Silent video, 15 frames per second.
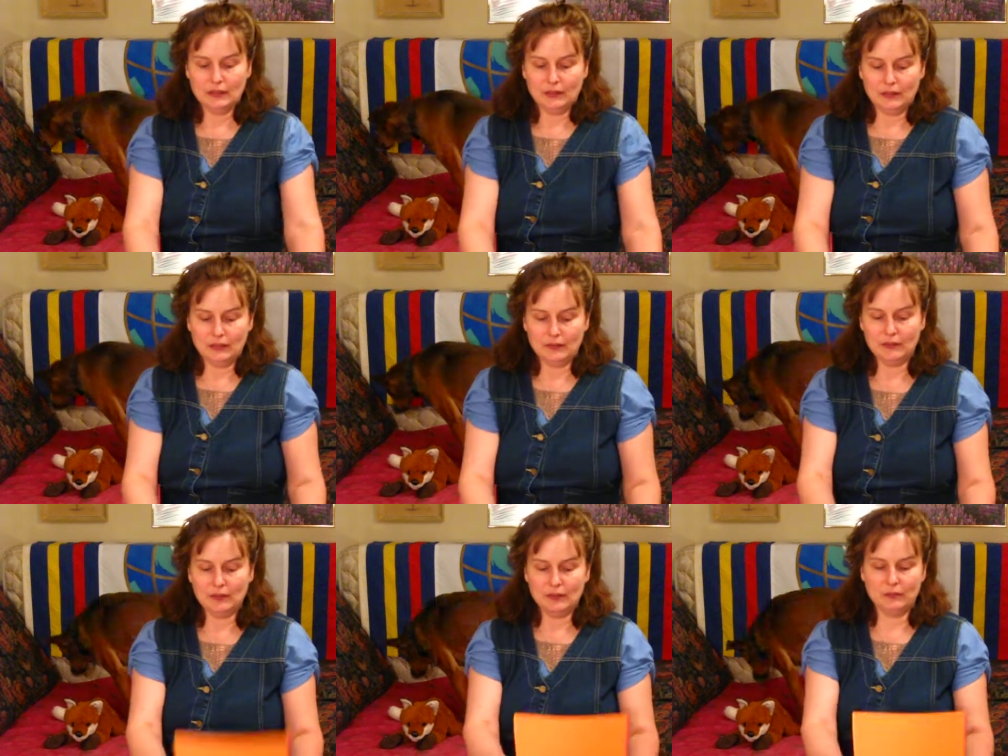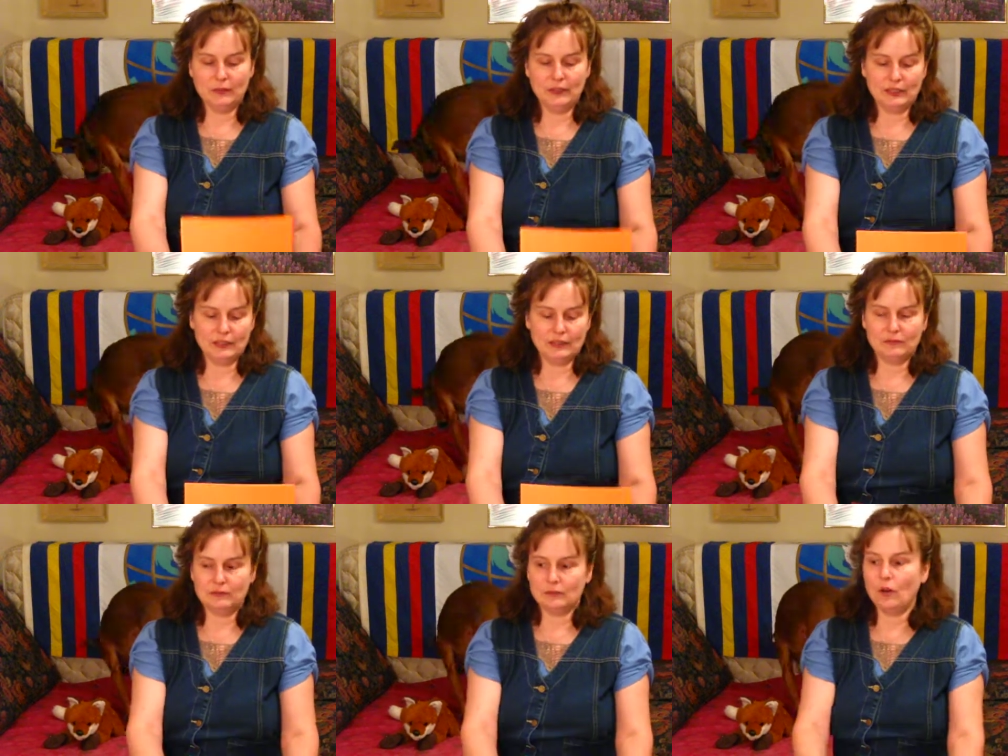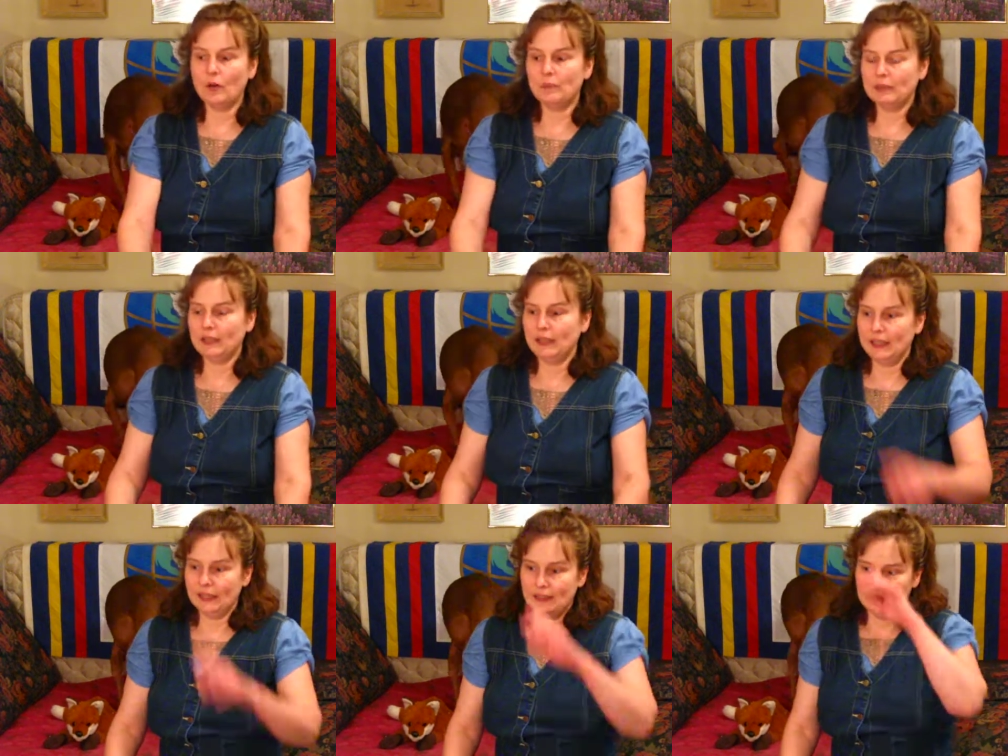even if we can role
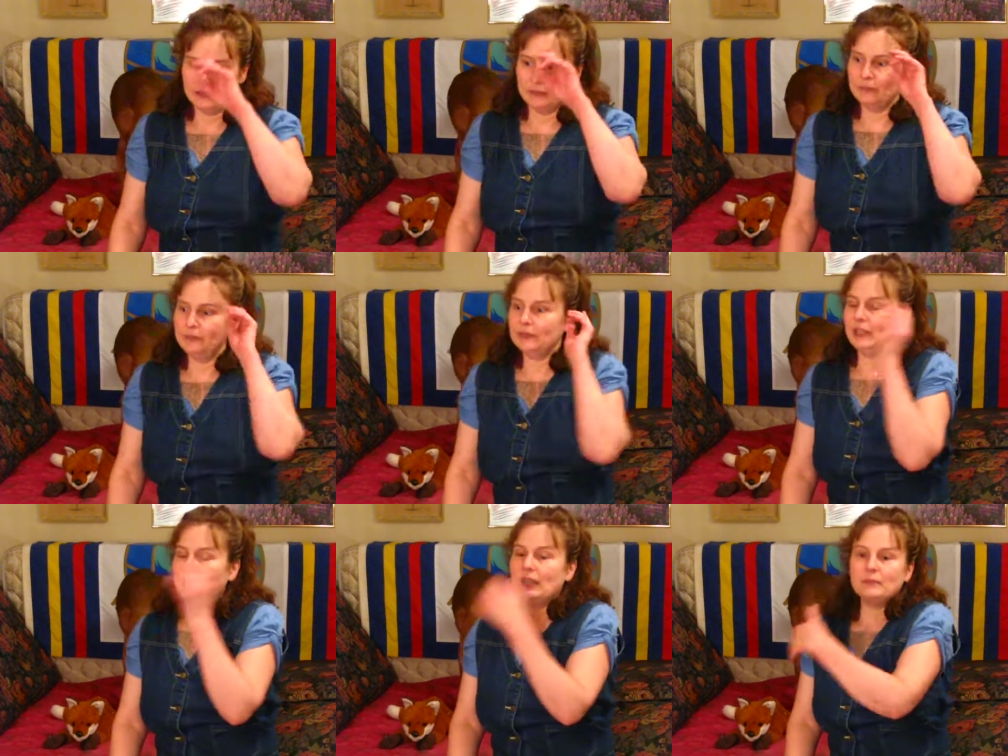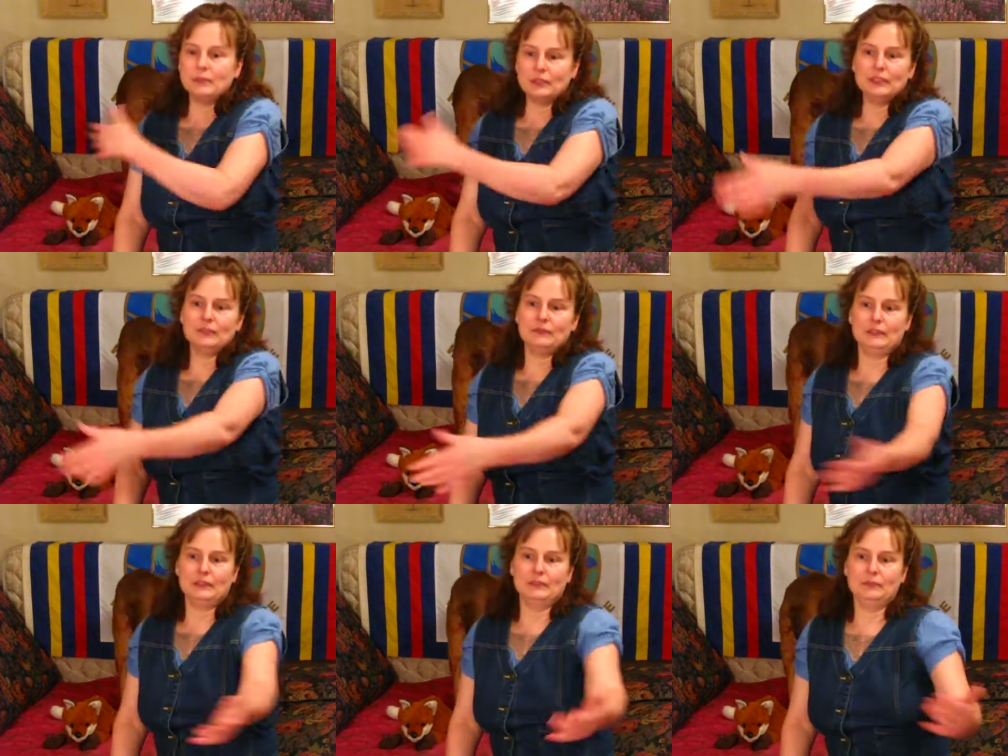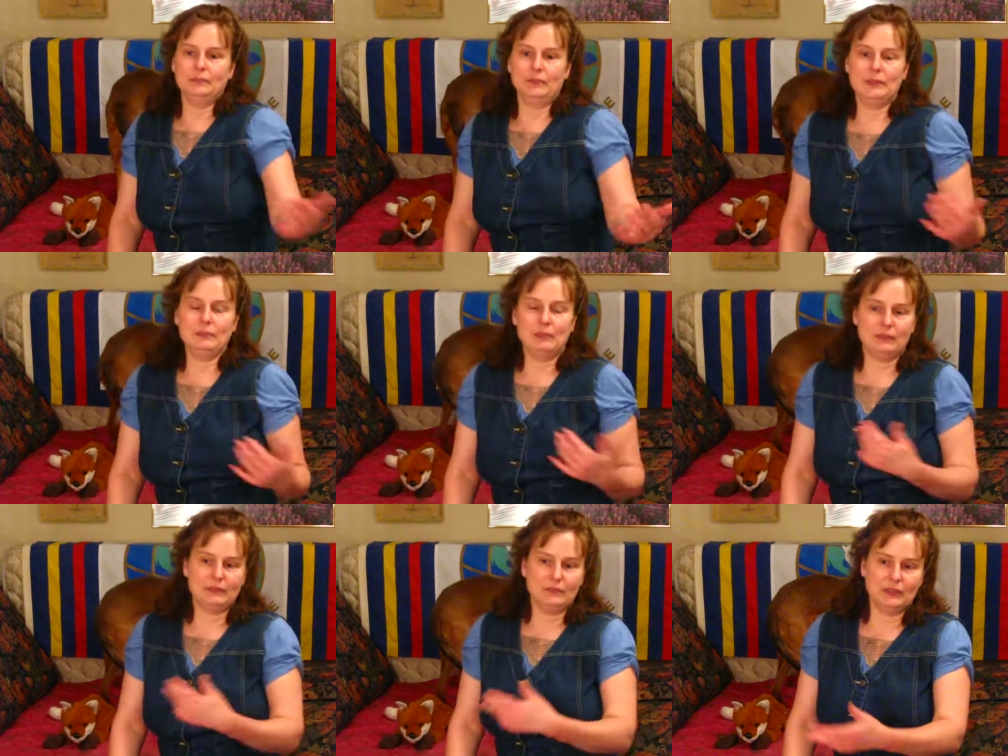play, pretend we're different
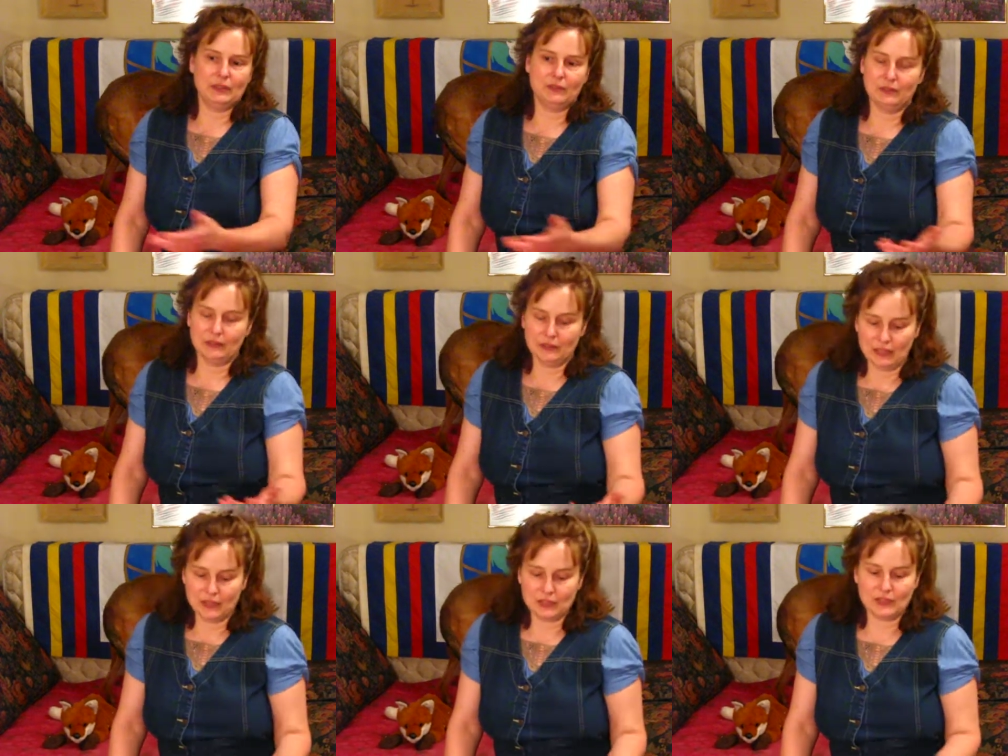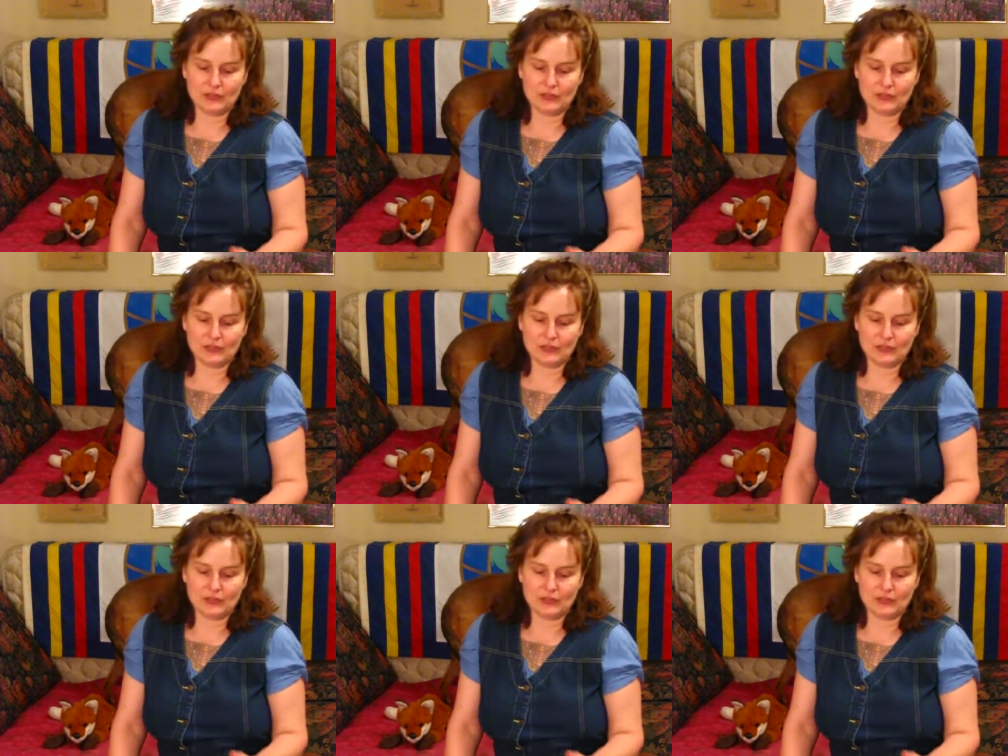people from different nations